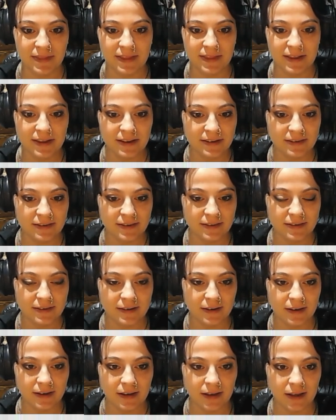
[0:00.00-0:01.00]

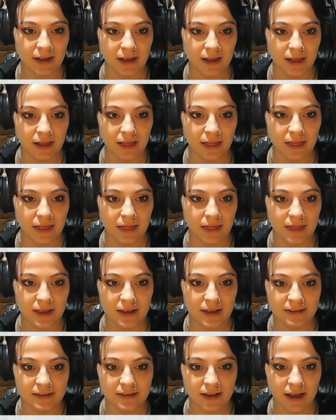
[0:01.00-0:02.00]
These
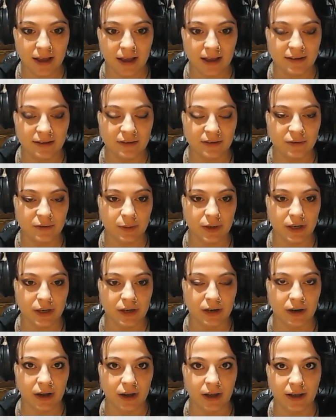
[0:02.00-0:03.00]
guys
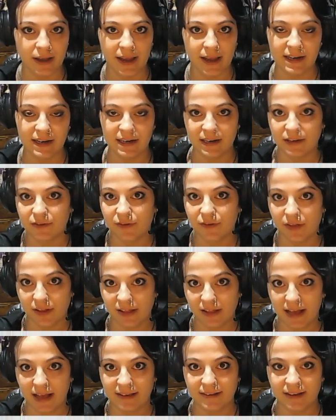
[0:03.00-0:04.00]
were candidates for
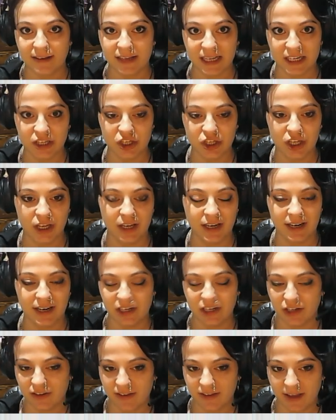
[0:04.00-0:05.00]
the last election,
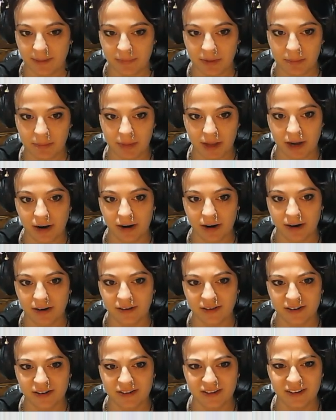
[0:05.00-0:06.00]
and I just kept them there
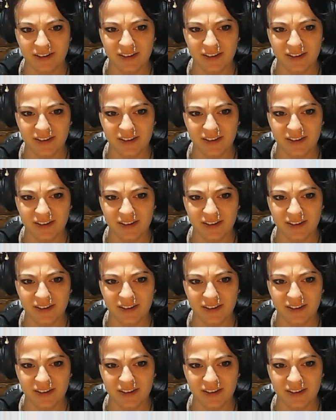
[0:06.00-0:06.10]
because they're still